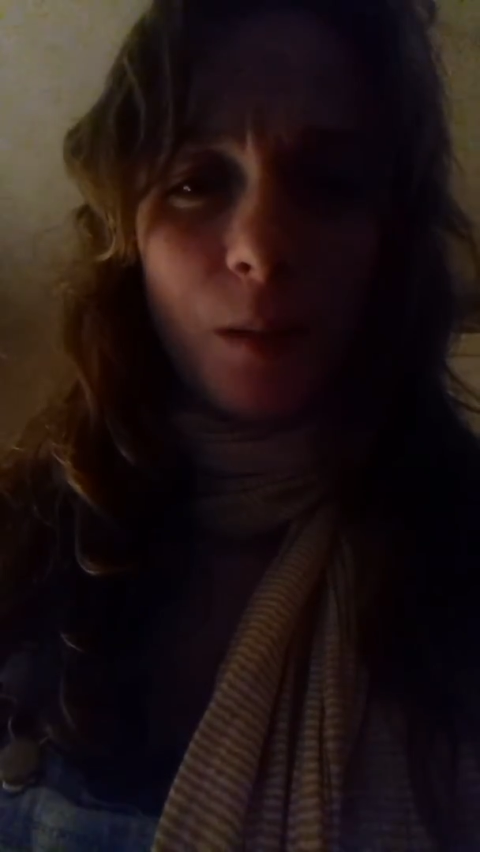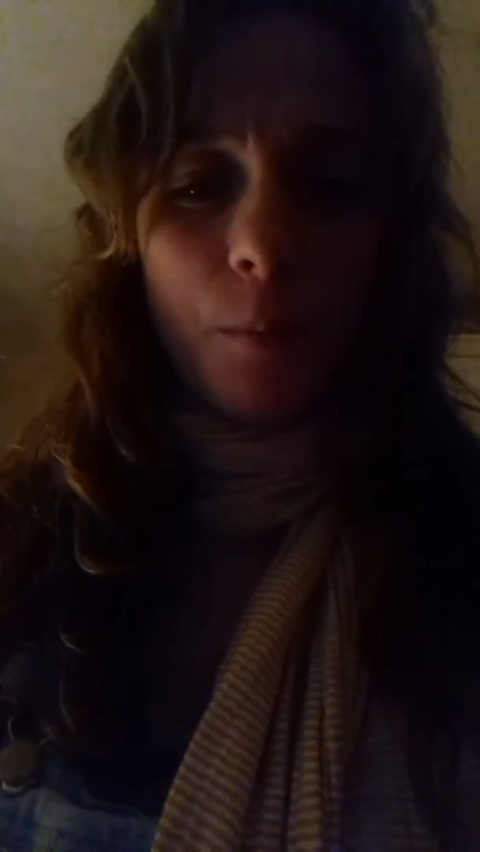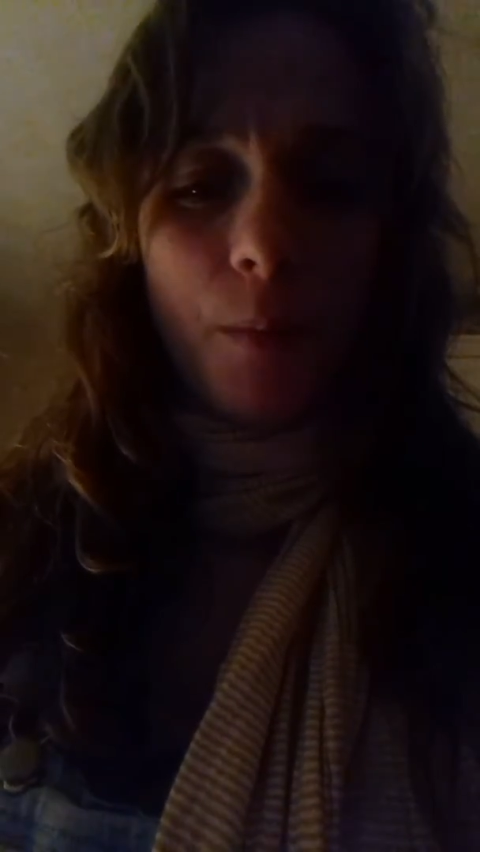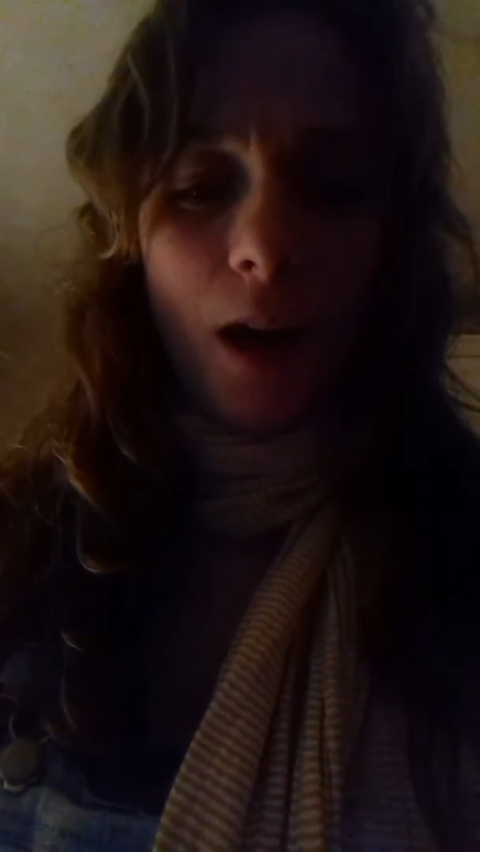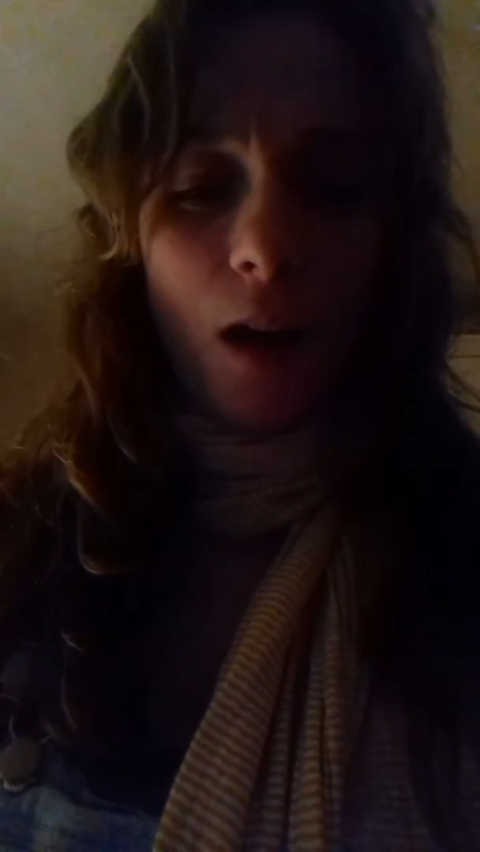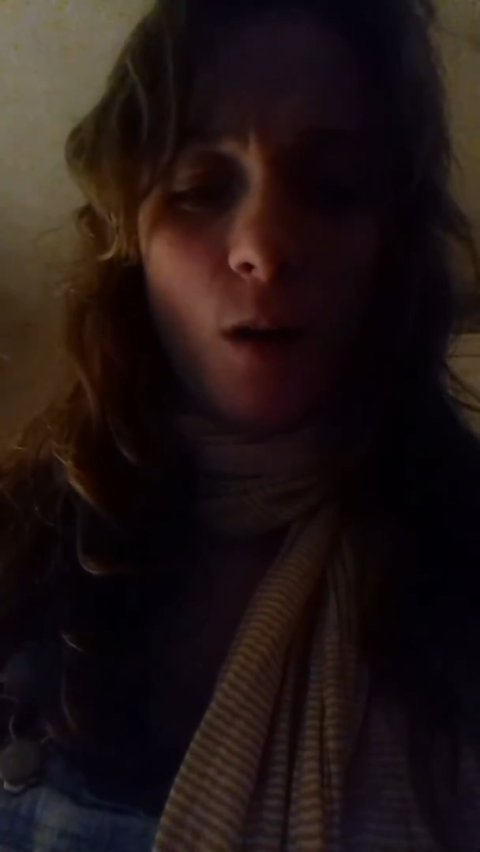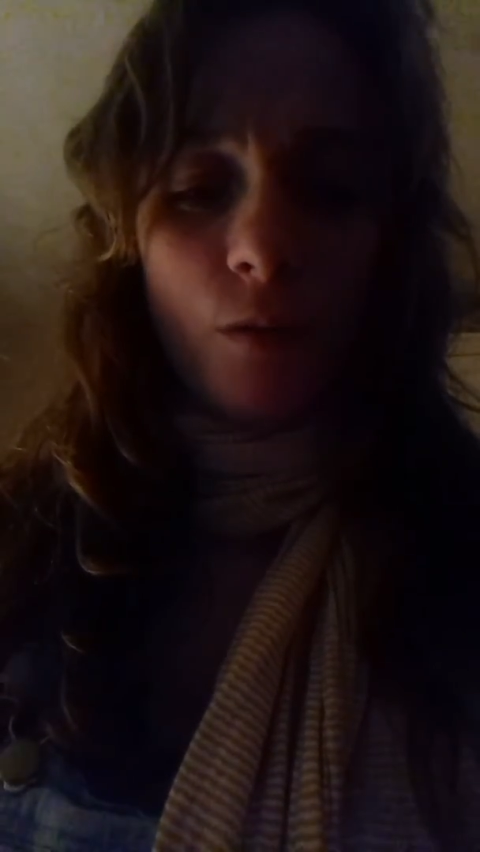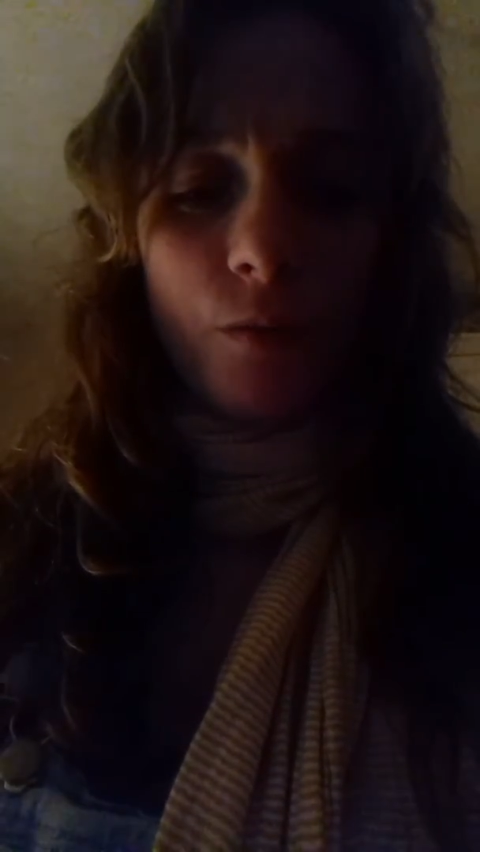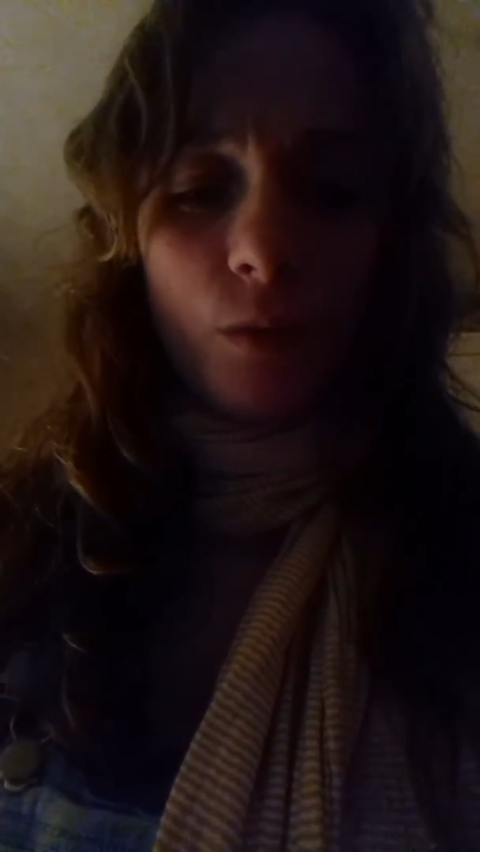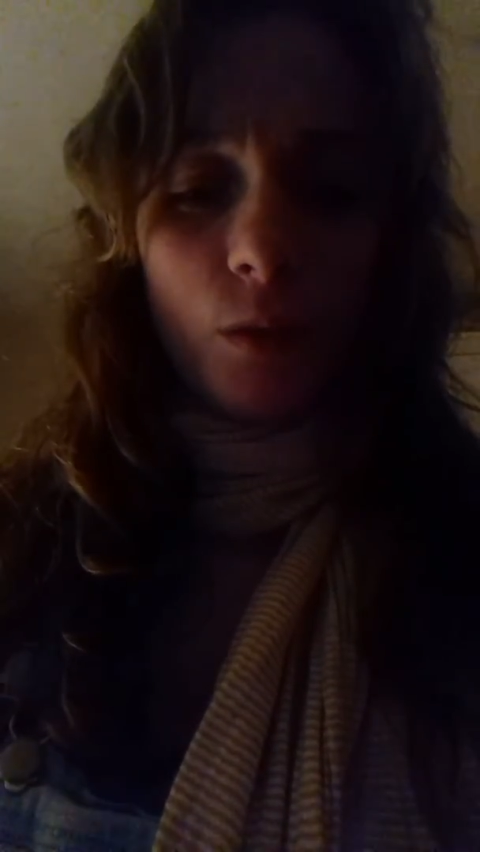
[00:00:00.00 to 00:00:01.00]
and
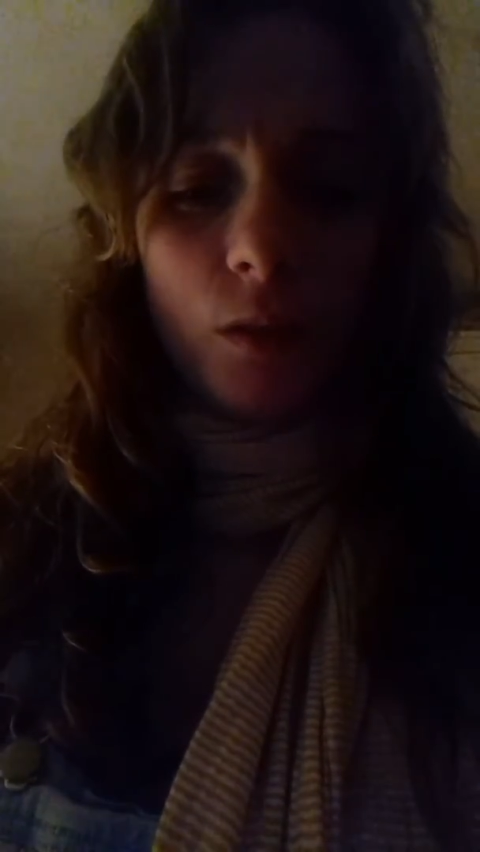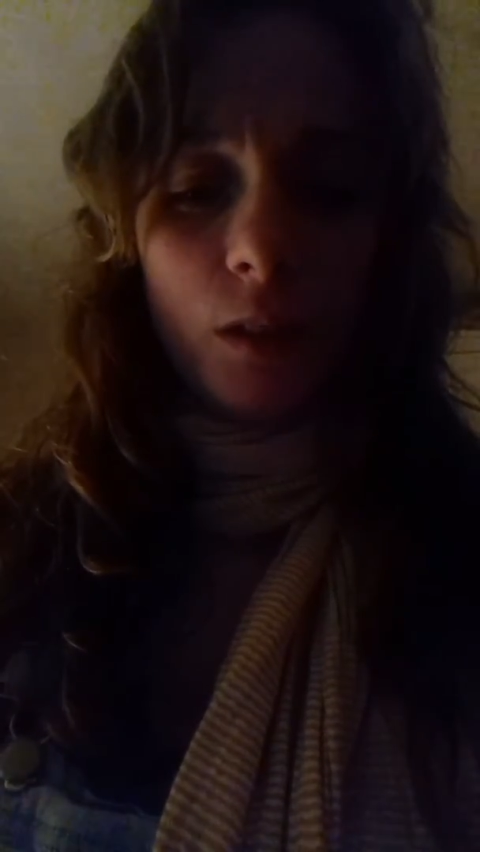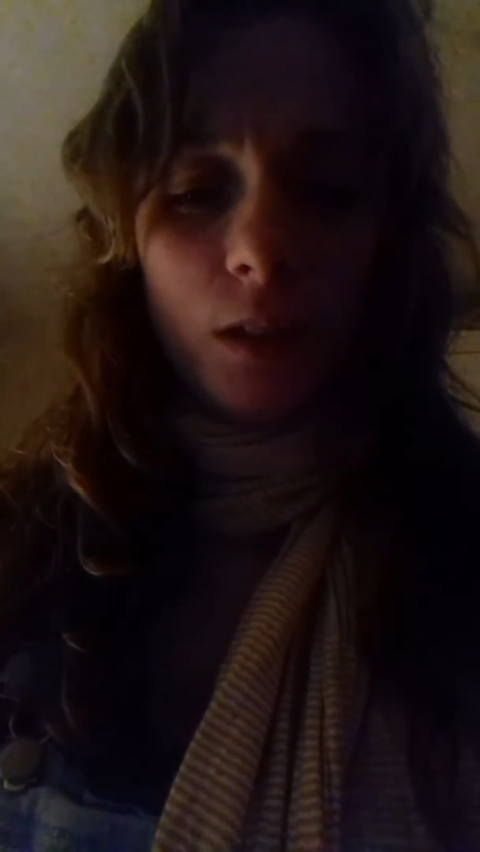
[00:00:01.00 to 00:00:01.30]
powerful.